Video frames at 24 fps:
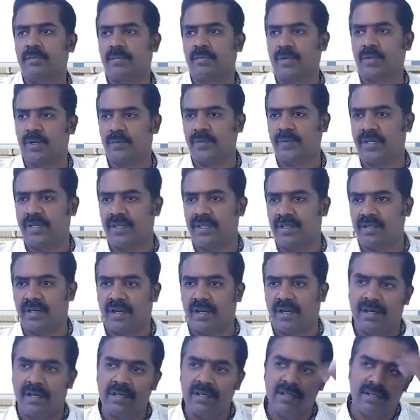Profit
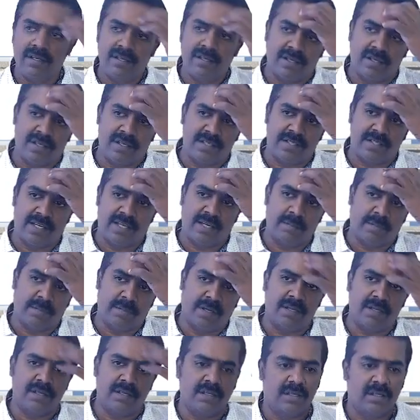on
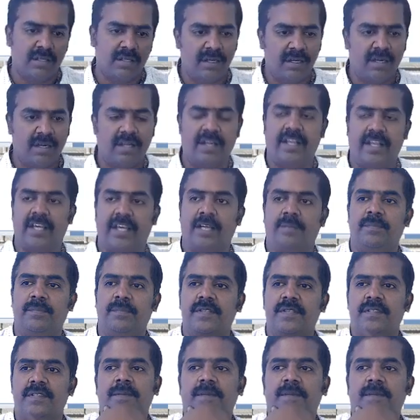consignment. Take up this.